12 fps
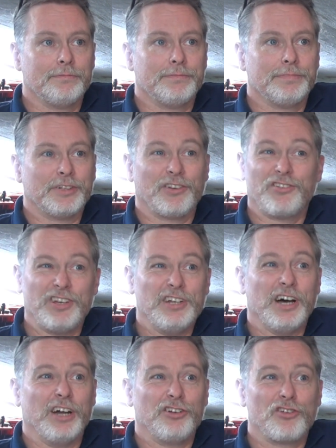But the
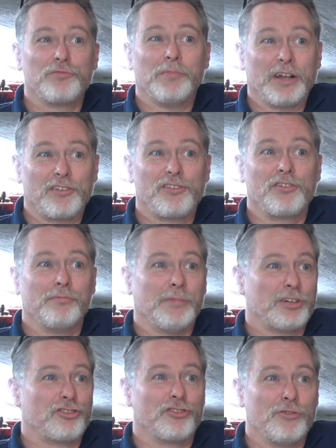C9 is
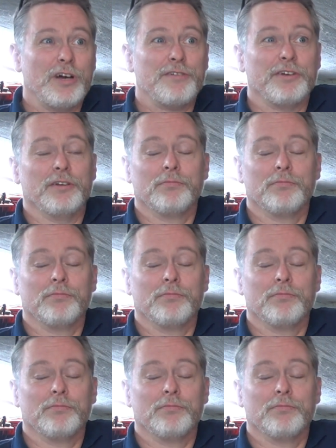much too heavy.